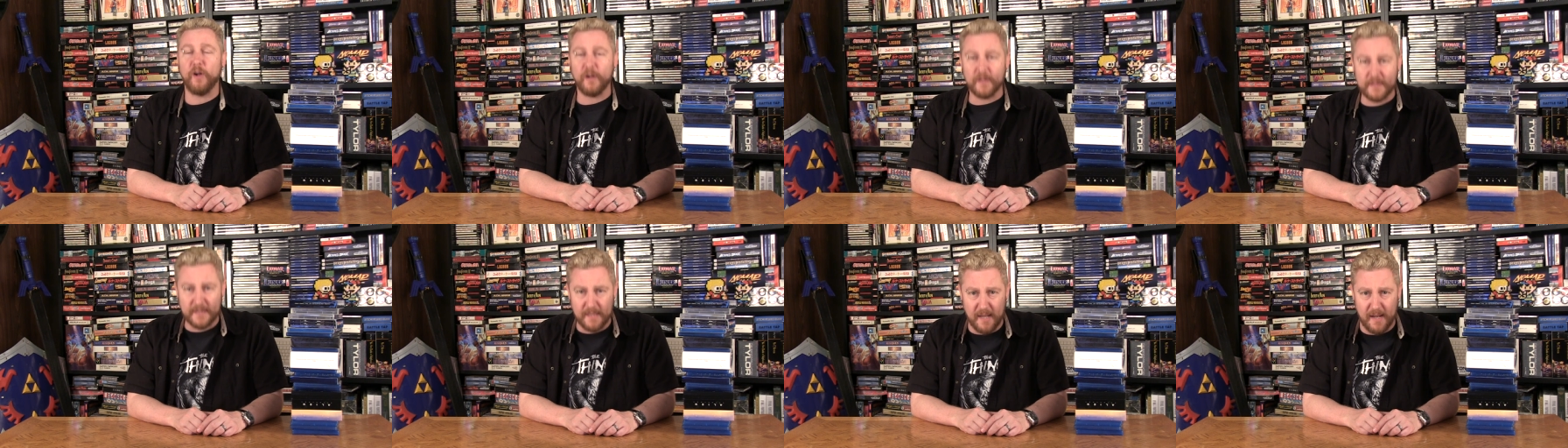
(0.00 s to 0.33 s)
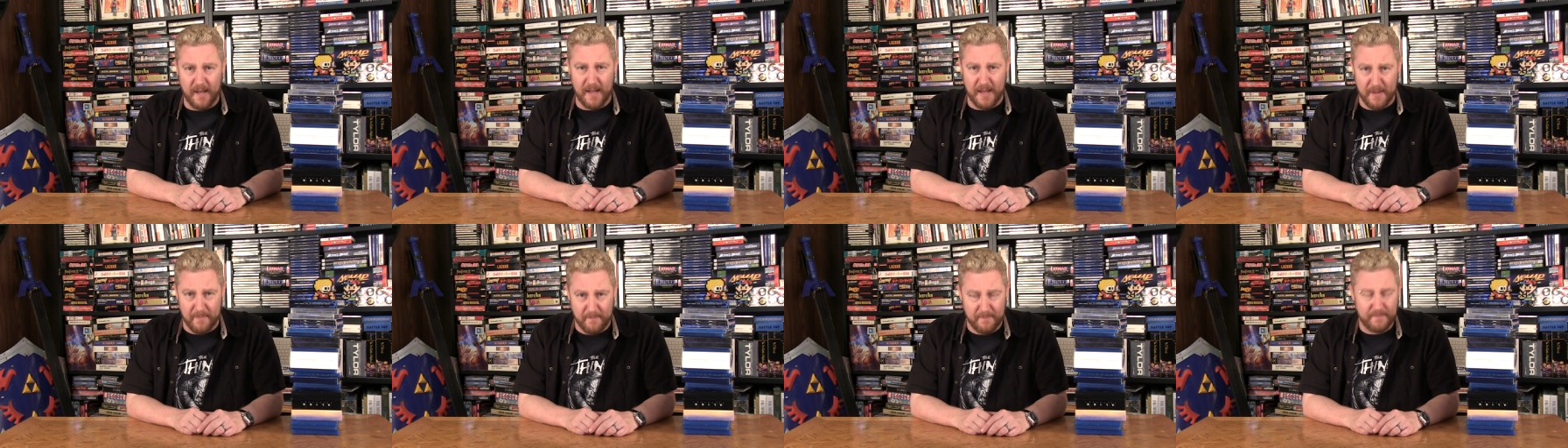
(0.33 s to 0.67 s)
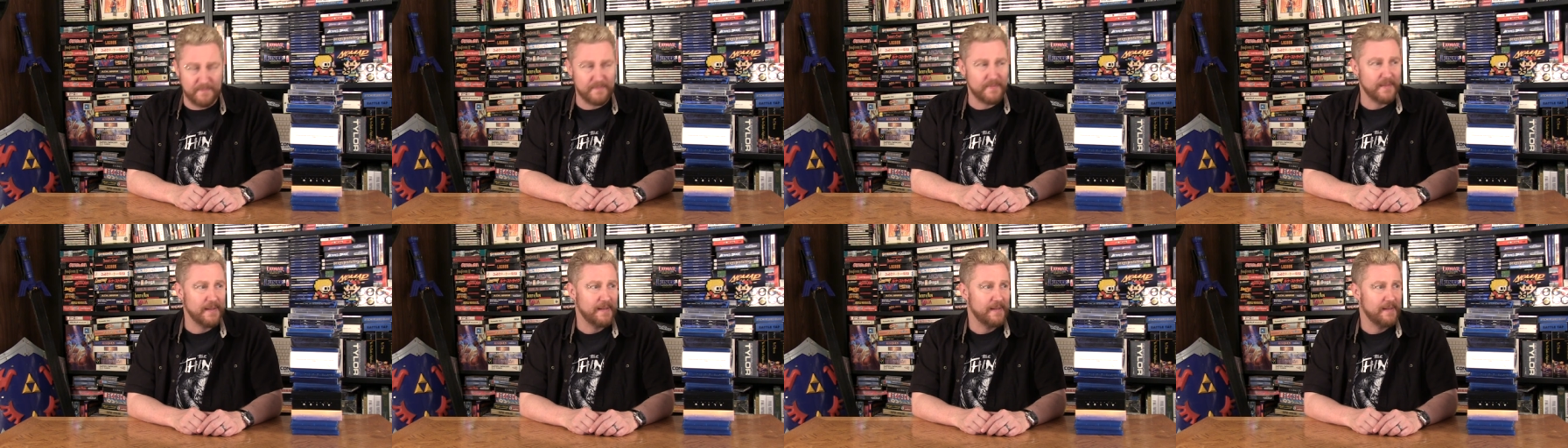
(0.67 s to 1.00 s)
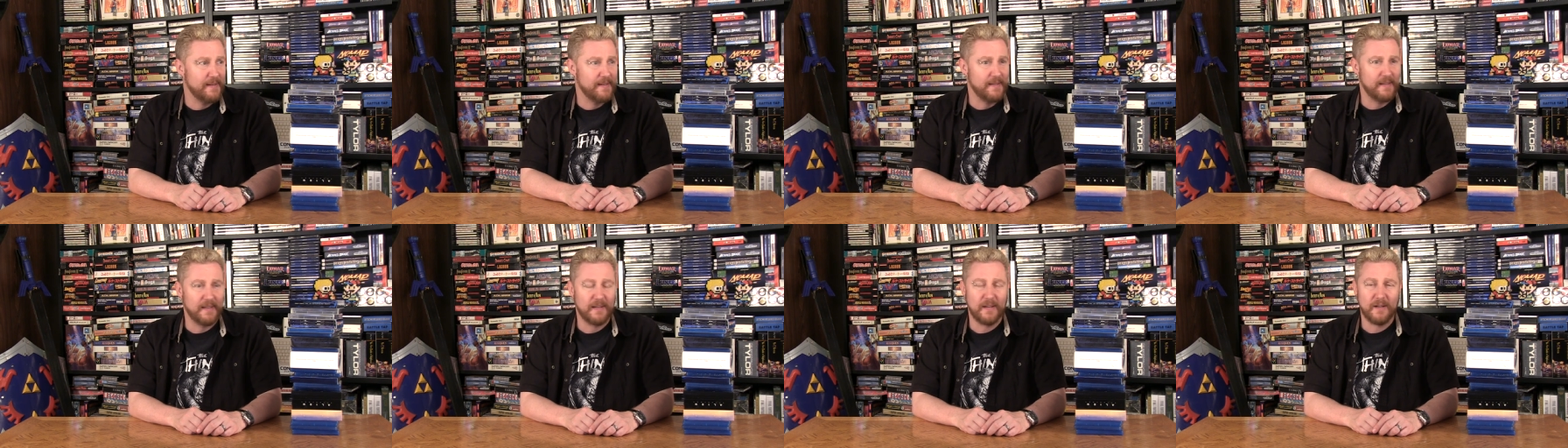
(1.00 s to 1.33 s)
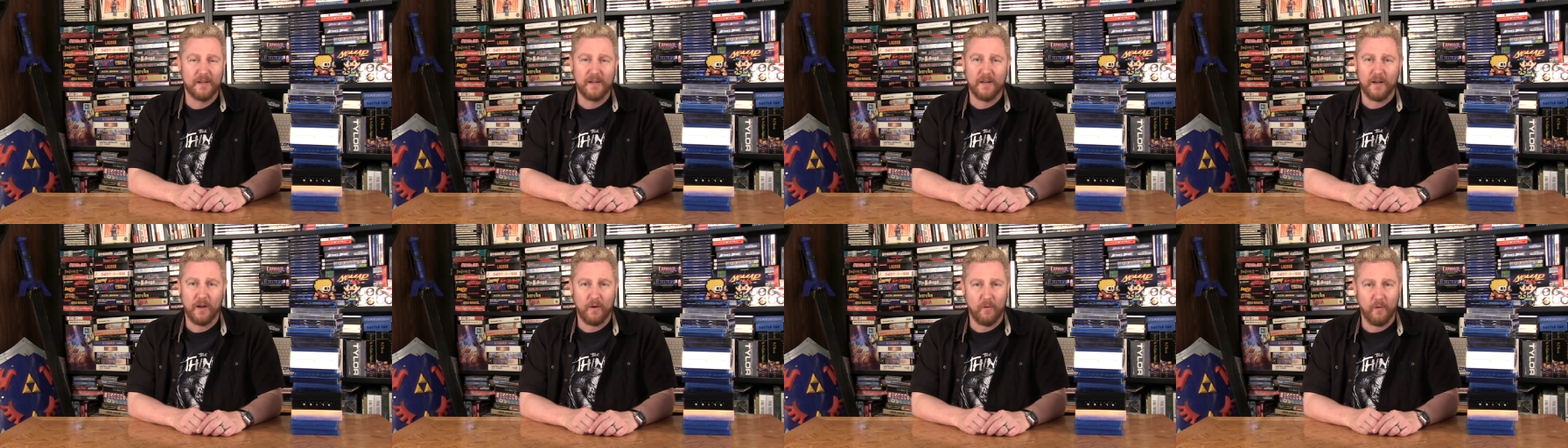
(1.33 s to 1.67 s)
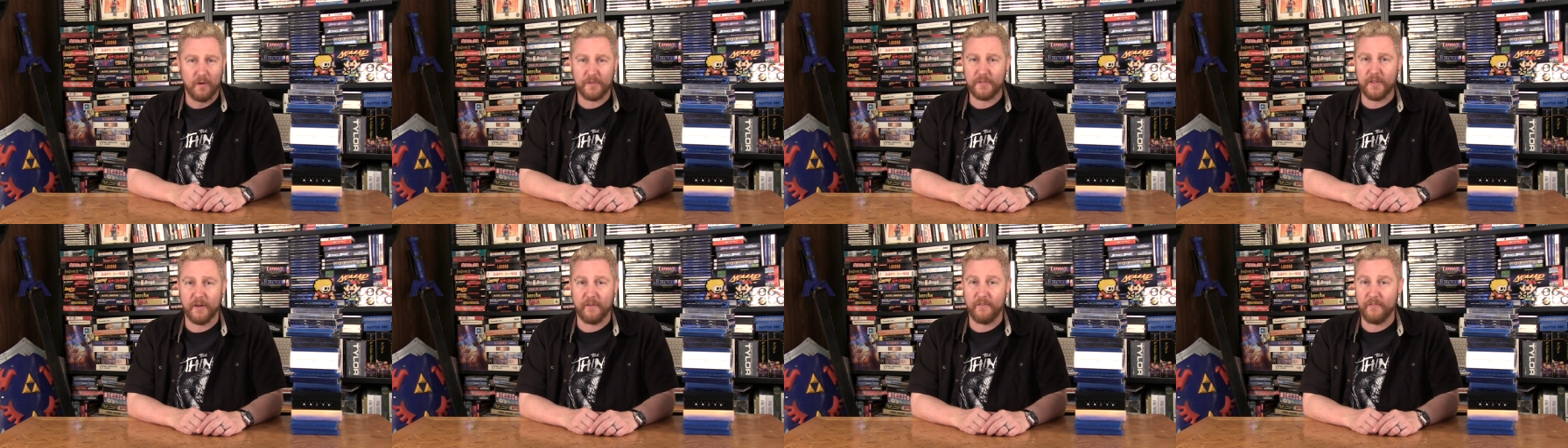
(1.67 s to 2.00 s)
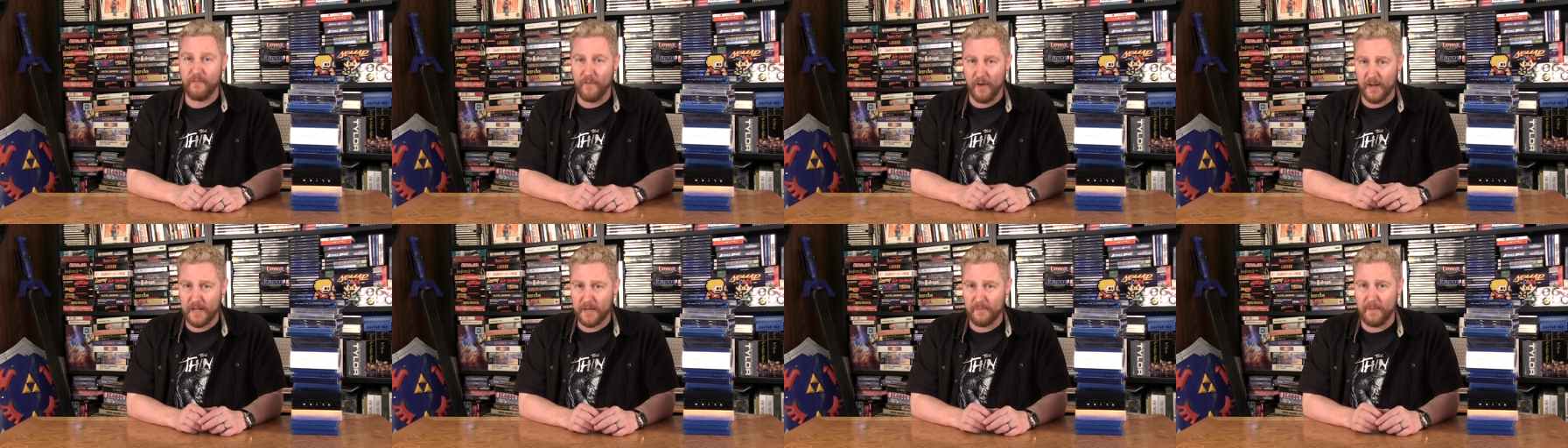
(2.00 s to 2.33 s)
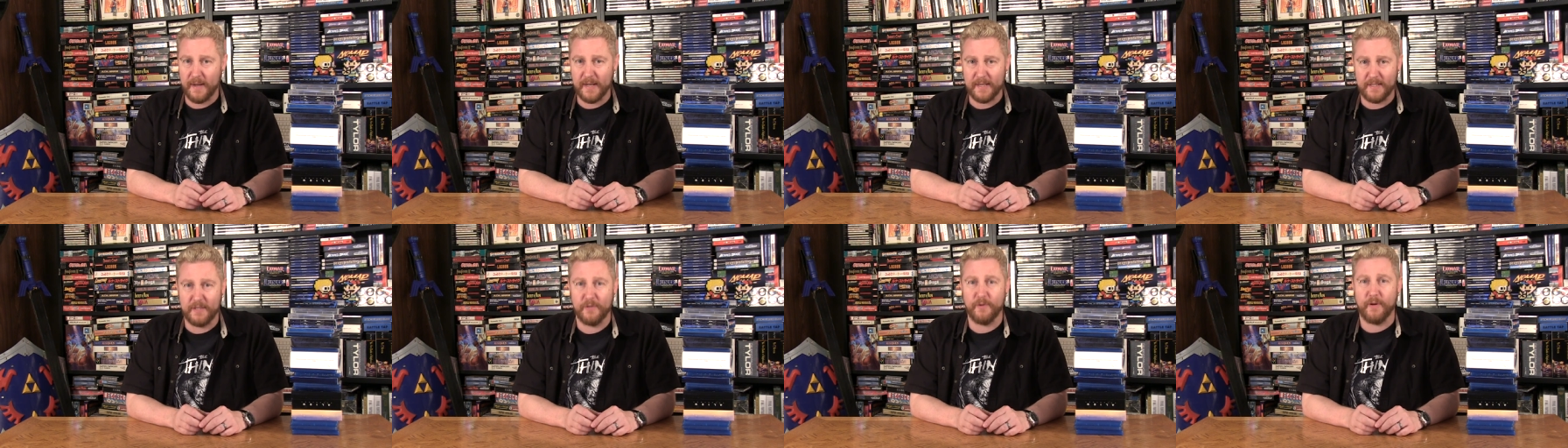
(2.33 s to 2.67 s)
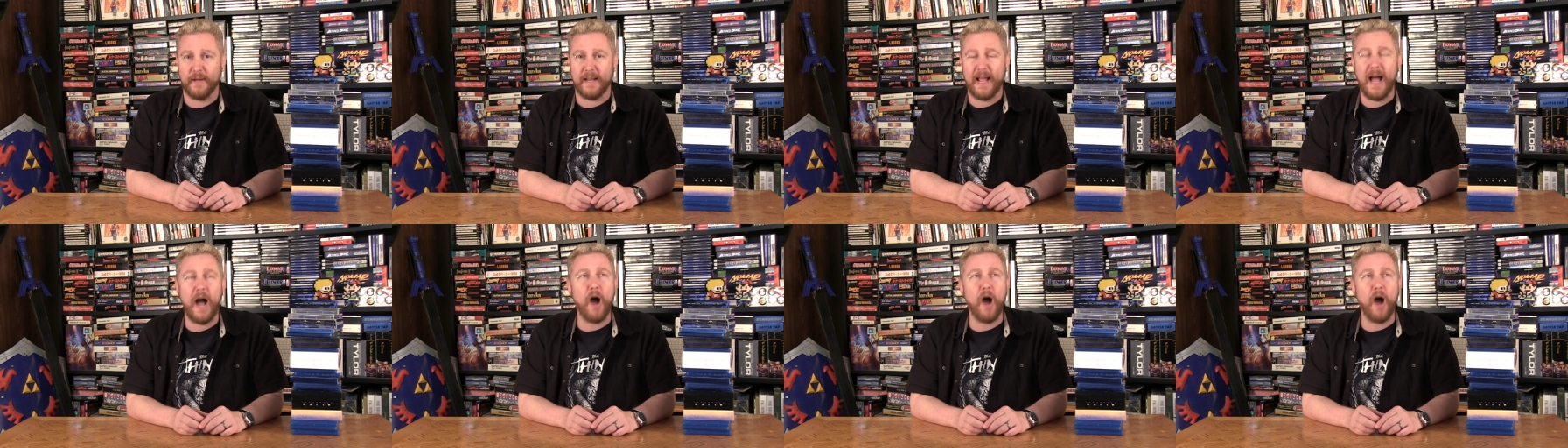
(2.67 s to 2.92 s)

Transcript: all time. What the fuck am I doing?